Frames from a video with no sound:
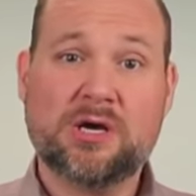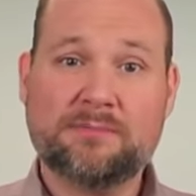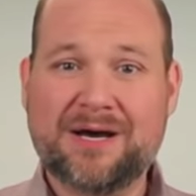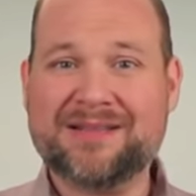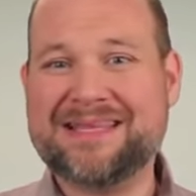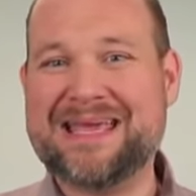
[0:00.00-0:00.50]

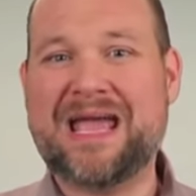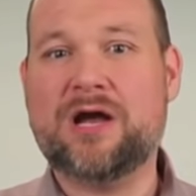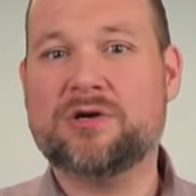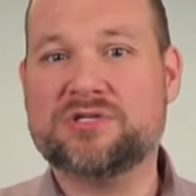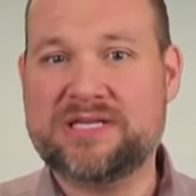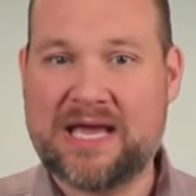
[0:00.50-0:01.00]
but the
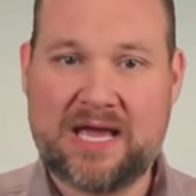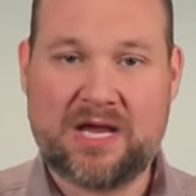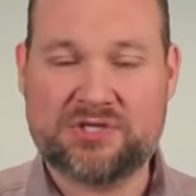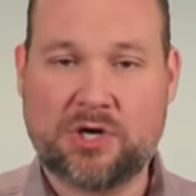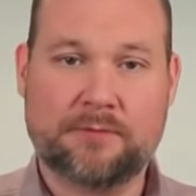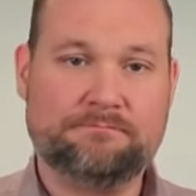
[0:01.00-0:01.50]
Air's
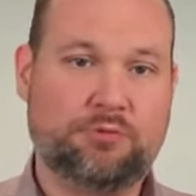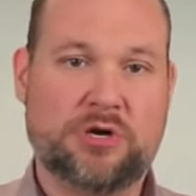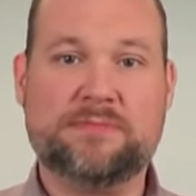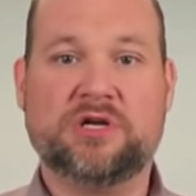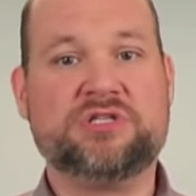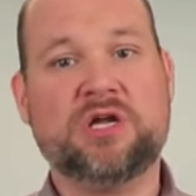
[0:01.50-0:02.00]
days are
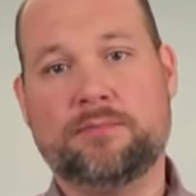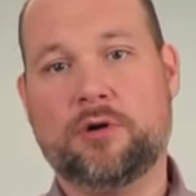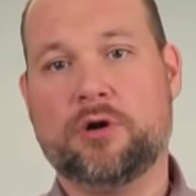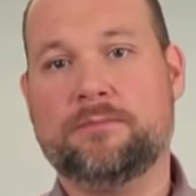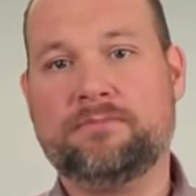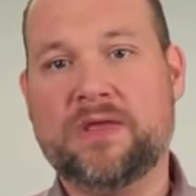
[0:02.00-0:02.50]
pretty much numbered.